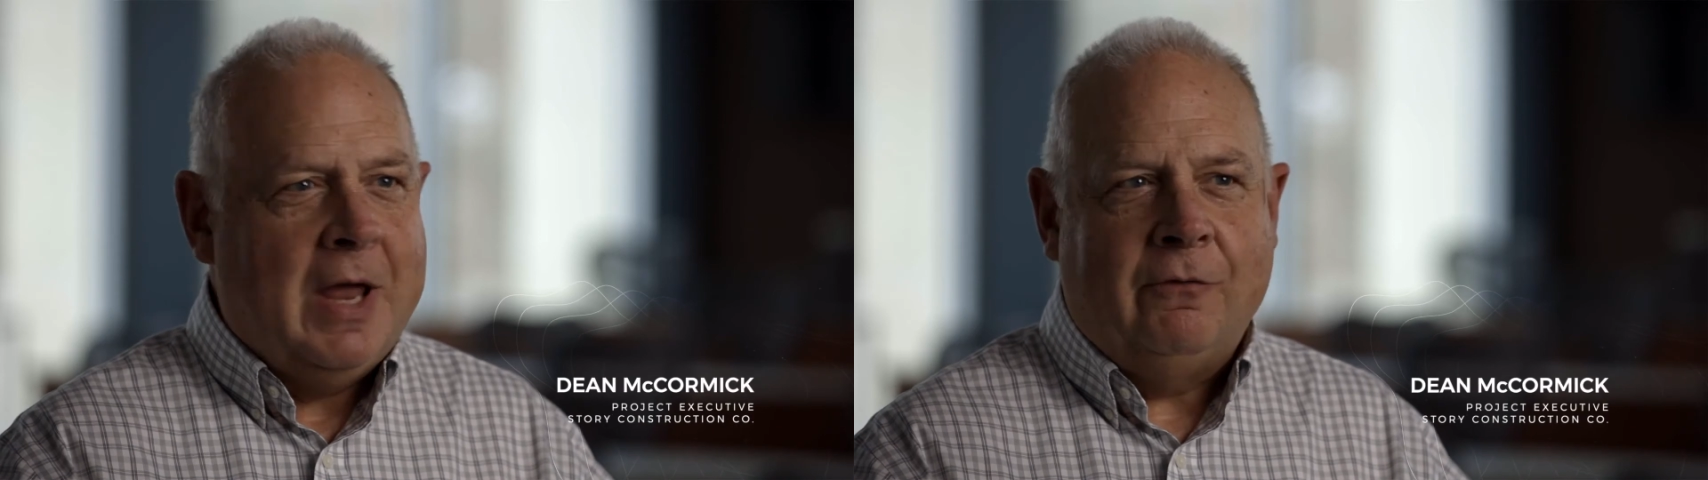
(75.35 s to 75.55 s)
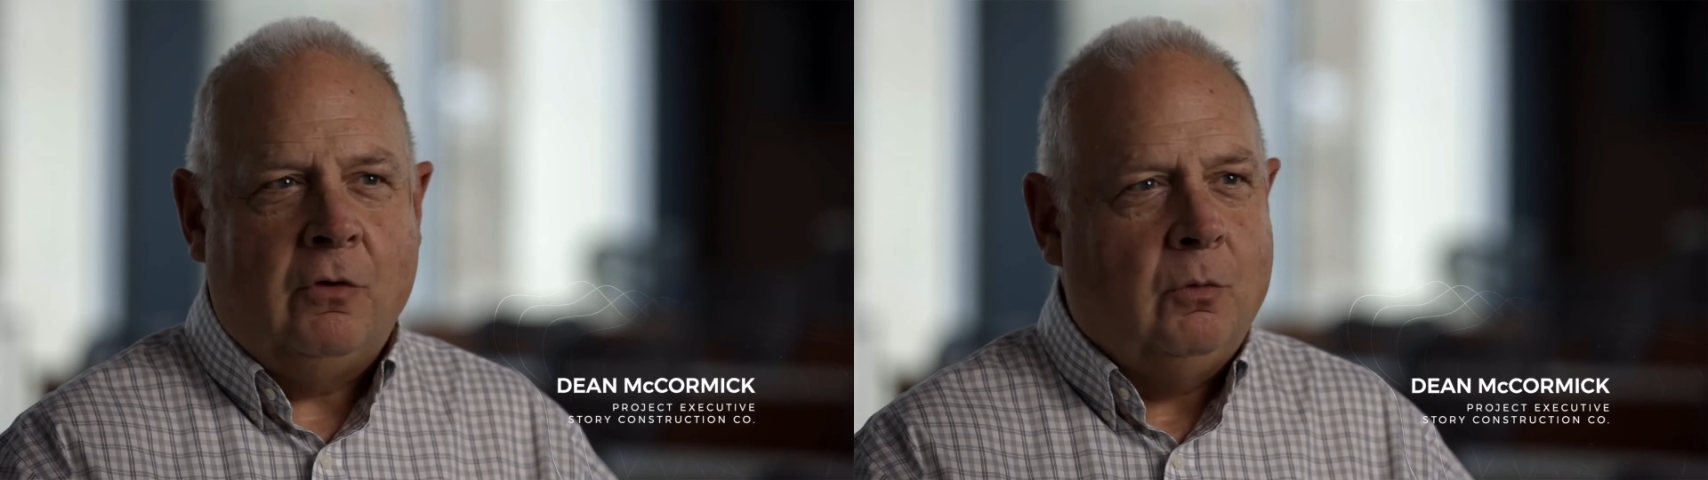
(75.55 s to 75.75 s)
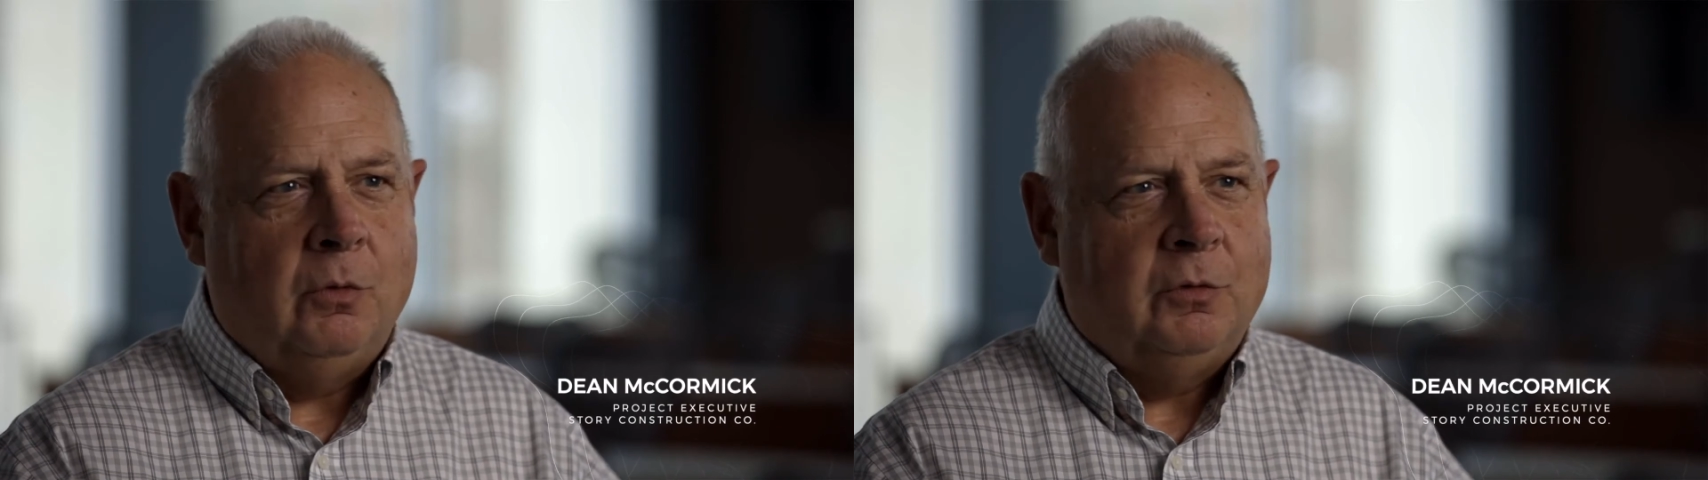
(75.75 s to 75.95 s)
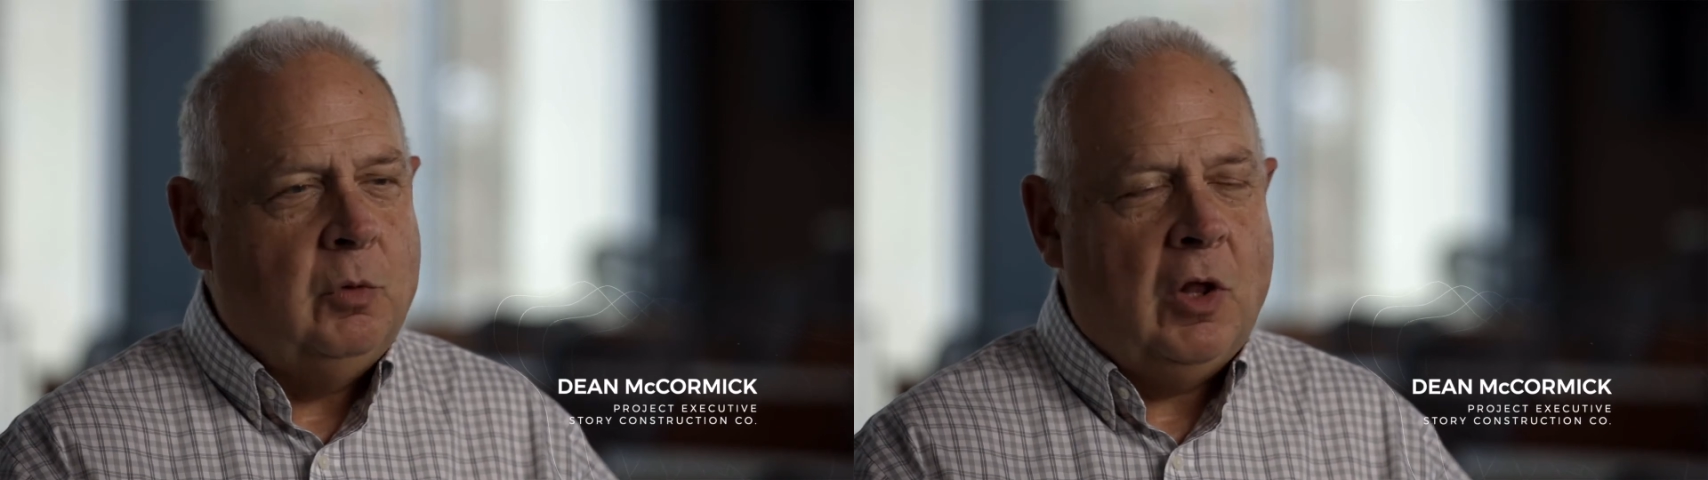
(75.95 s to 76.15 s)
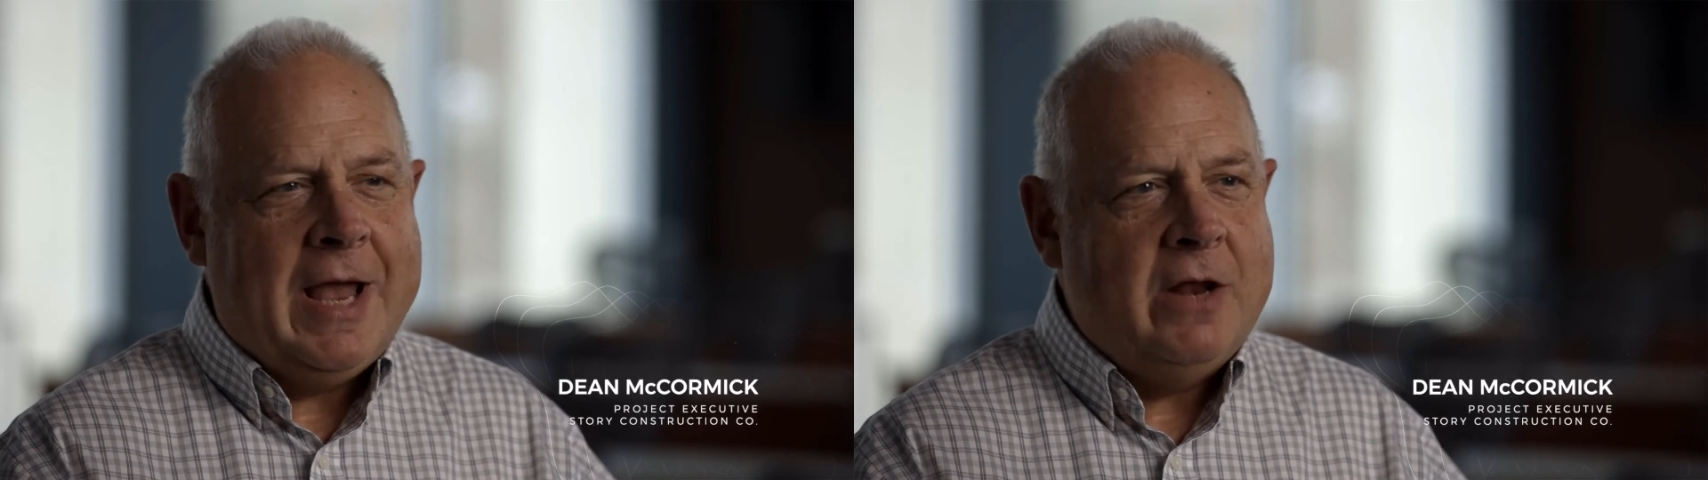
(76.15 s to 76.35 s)
never was
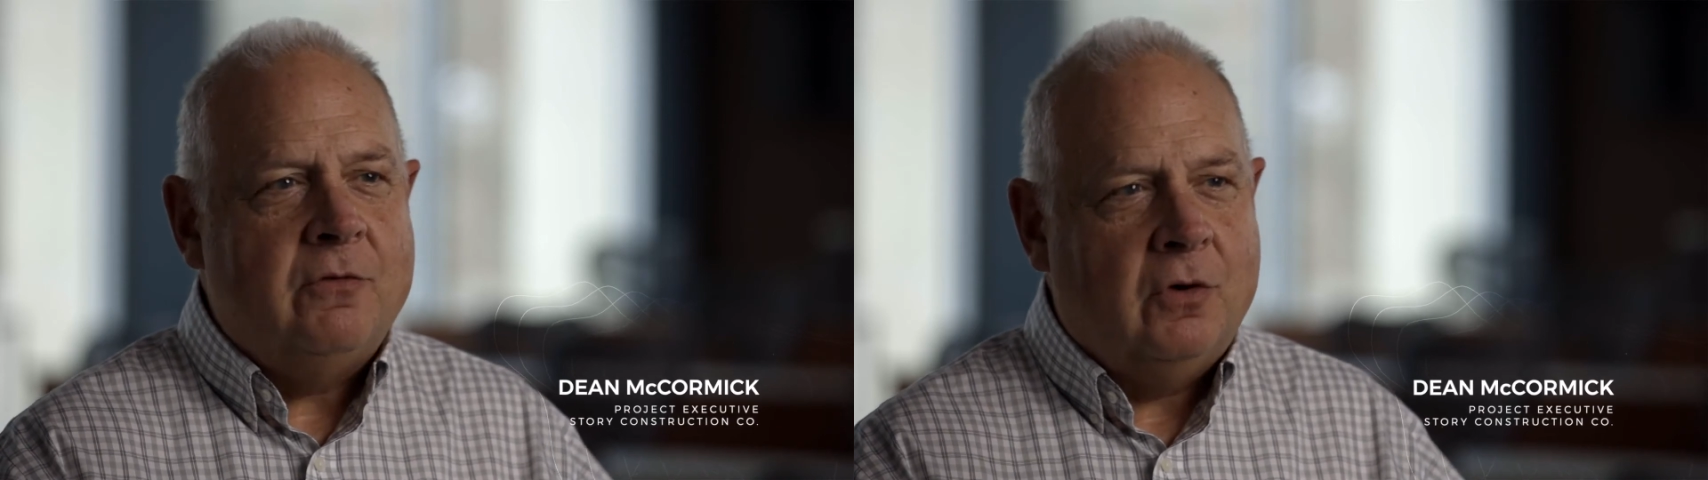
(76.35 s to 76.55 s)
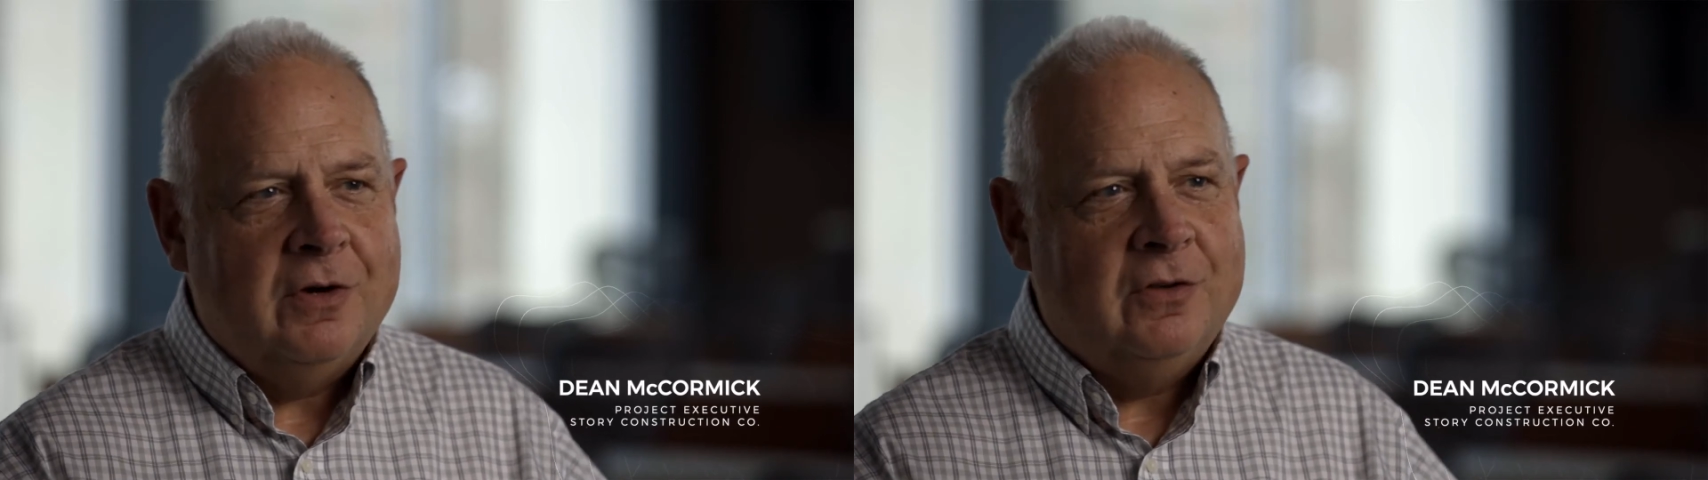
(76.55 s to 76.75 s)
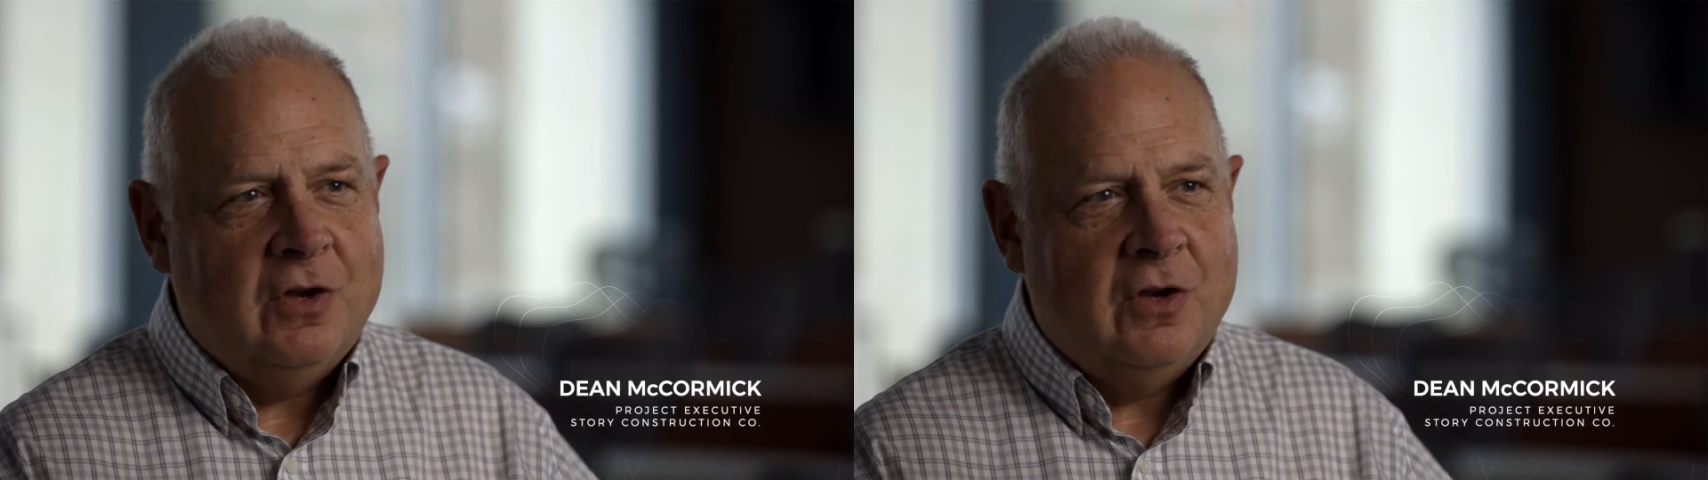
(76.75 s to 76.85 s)
planned for an